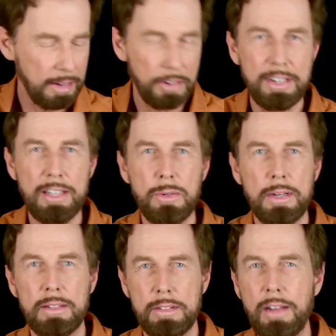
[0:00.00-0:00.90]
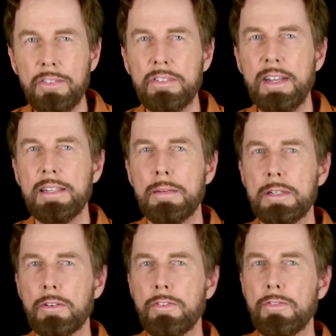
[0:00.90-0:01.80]
I'll tell you, it does take a
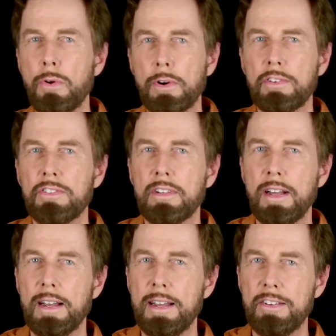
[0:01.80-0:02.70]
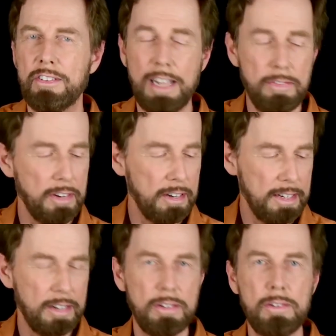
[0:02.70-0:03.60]
bit of force. It's
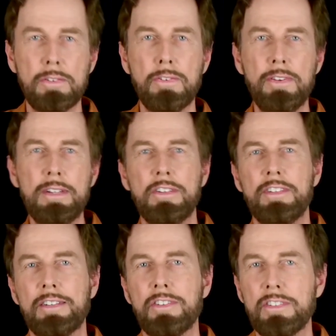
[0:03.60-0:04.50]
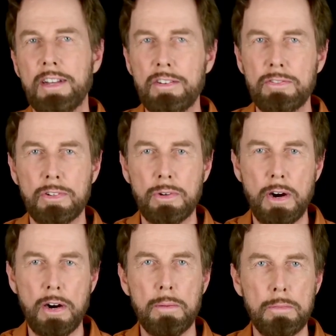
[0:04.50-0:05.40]
definitely a good fitness exercise for your
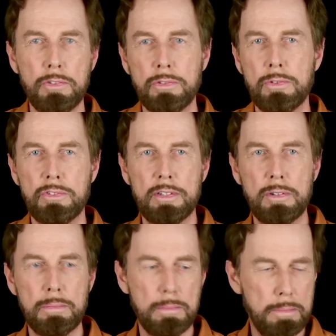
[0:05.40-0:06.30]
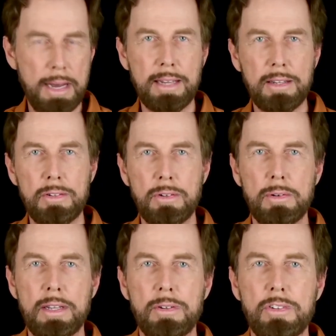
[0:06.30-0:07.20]
arm muscles and your back and
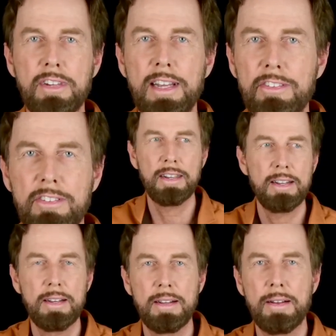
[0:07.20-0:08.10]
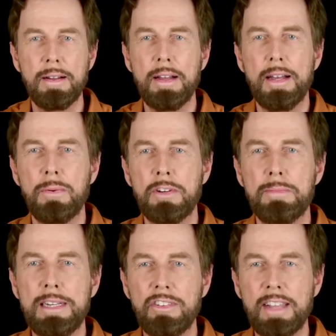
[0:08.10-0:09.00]
your chest. Which
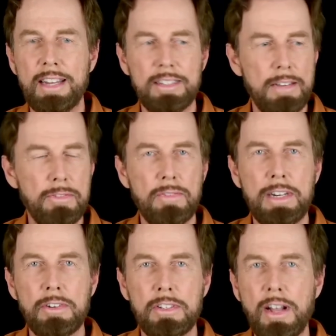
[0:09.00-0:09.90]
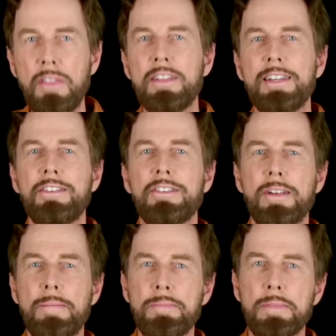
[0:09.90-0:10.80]
means that if you've never done this,
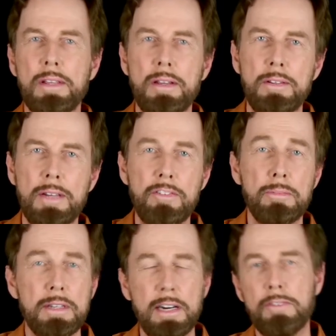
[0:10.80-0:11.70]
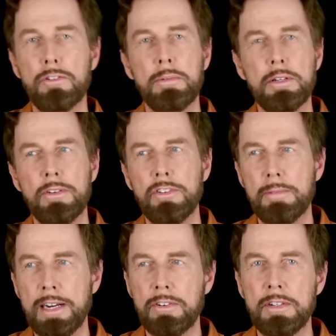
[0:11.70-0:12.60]
you have to be careful, because you
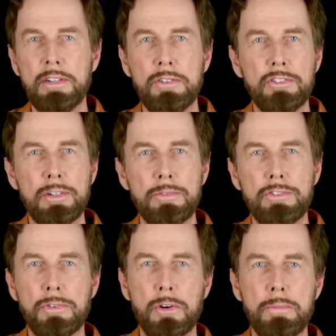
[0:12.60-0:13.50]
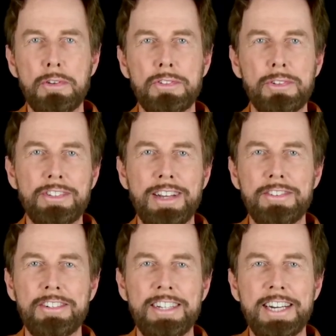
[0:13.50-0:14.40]
might run into some sore muscles
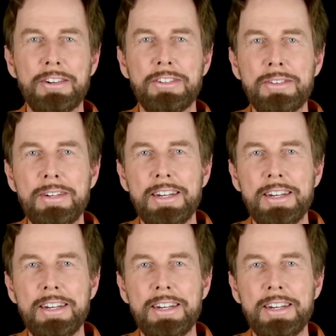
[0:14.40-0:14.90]
after a day or two.